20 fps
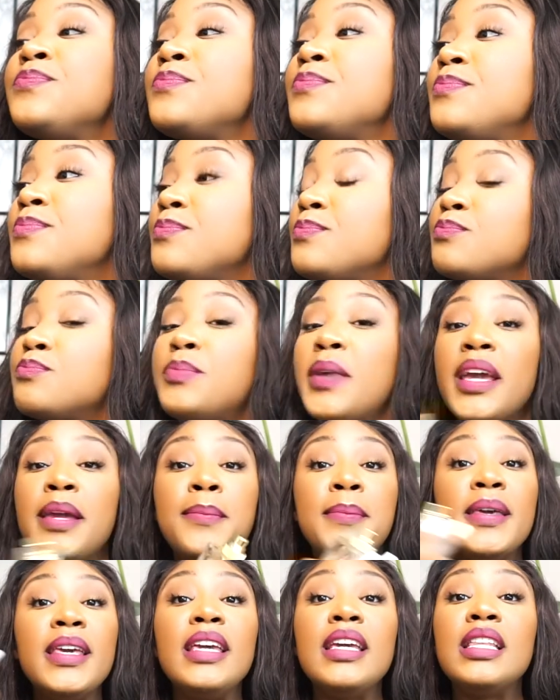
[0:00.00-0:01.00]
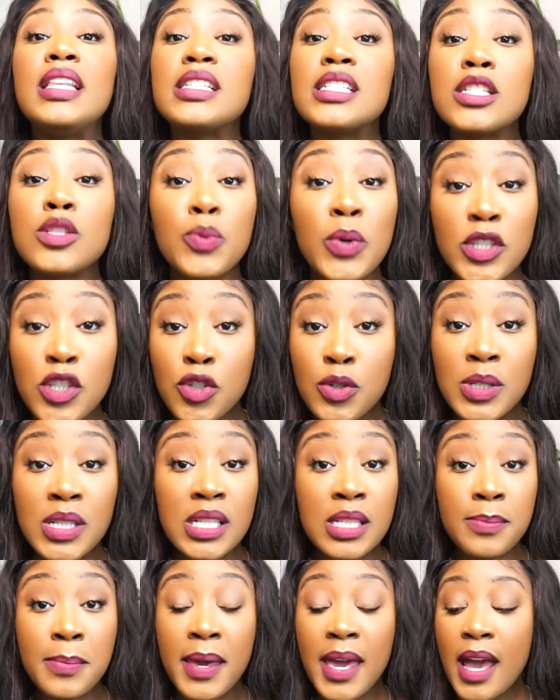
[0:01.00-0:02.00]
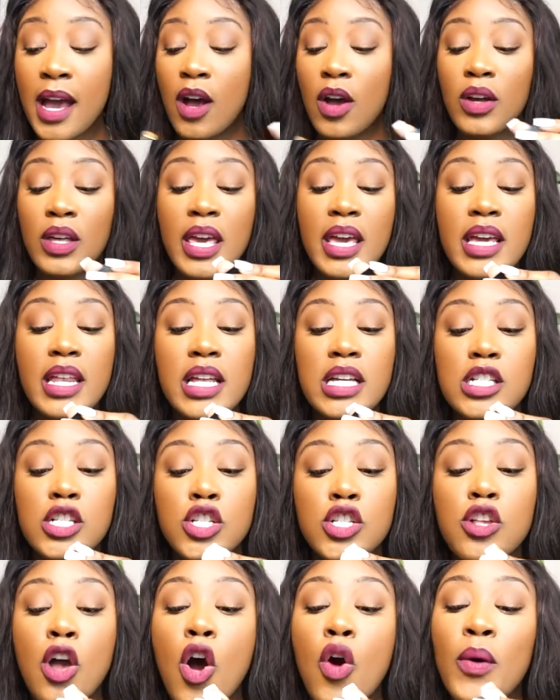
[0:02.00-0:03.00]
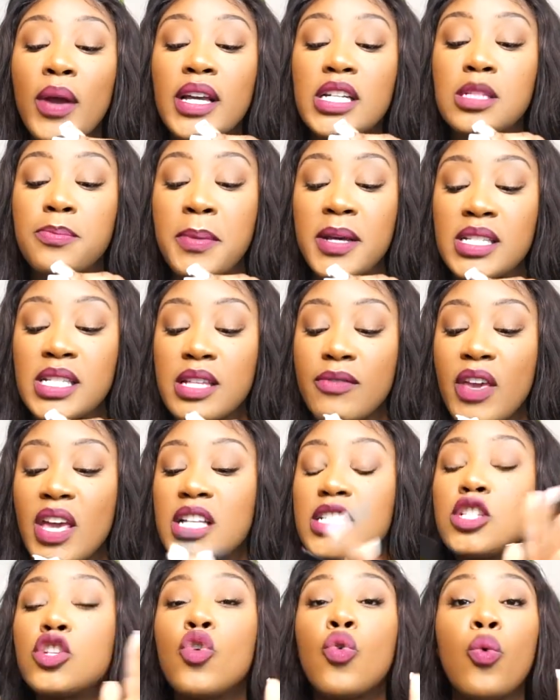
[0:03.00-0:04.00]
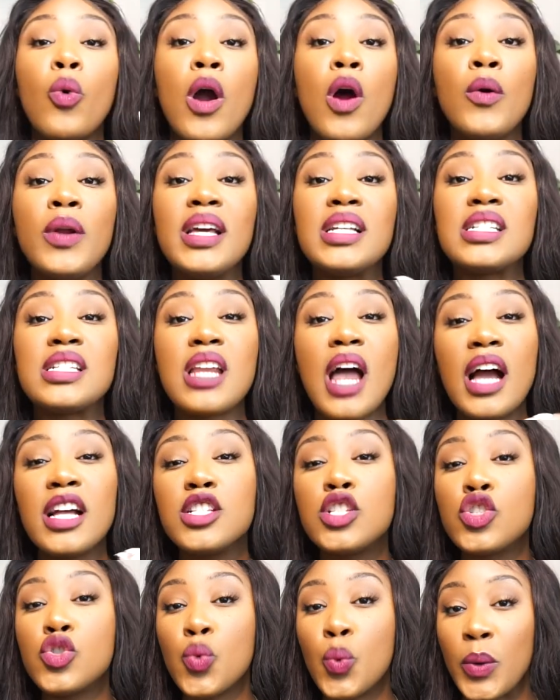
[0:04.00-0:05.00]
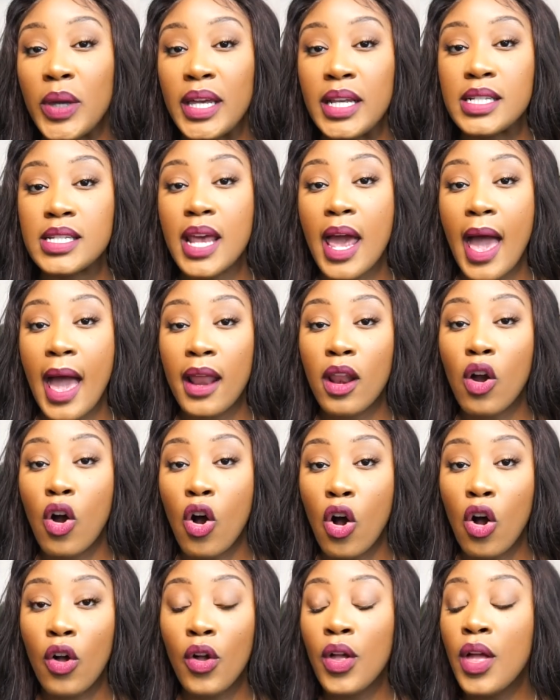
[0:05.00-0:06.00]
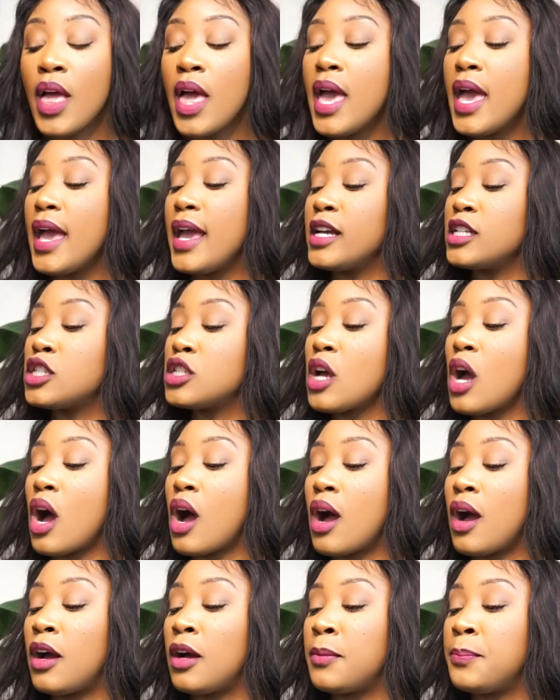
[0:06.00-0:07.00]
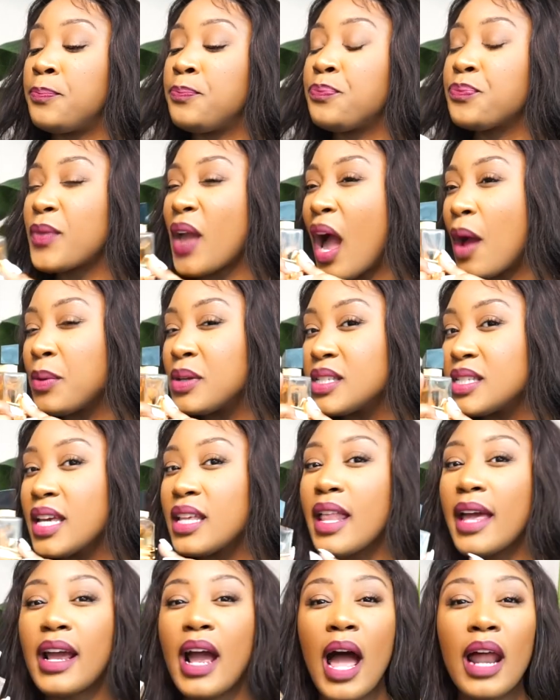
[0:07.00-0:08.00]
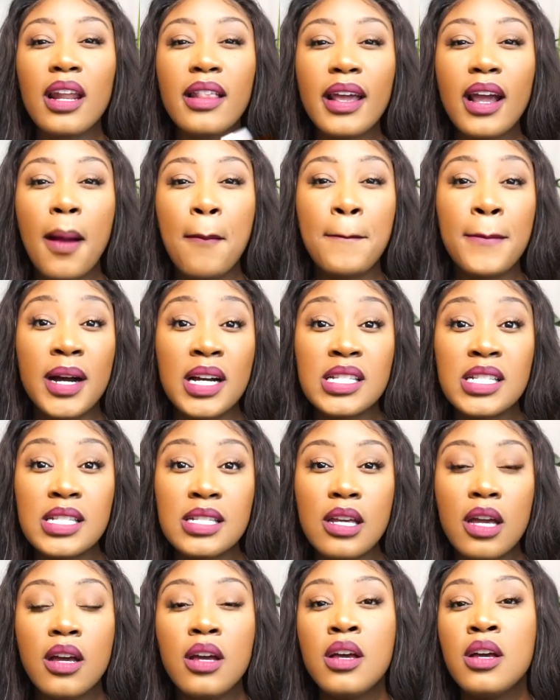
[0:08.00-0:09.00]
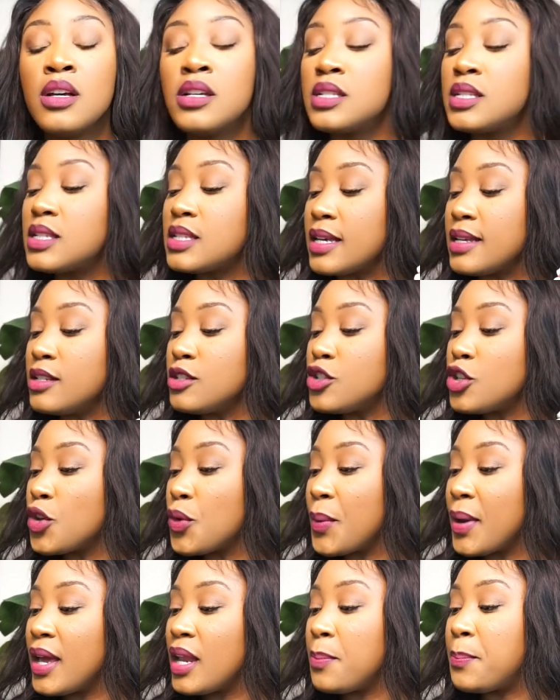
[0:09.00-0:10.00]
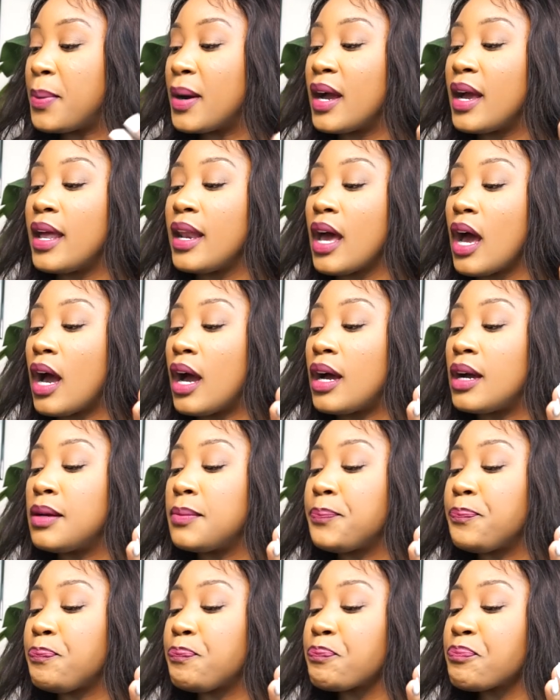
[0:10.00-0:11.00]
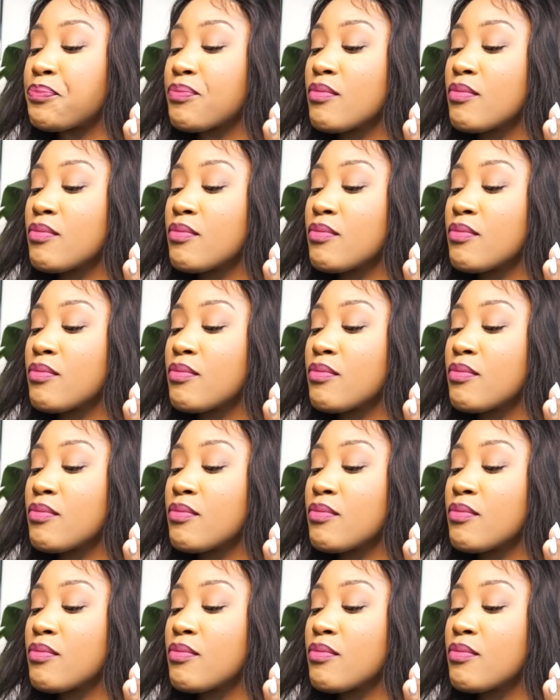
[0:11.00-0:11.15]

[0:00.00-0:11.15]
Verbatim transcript: mm, baby, this is what you smell. It is so expensive. It's grown. It's not sweet at all. It's, um, I would say like kind of like a musk scent to it, but, um,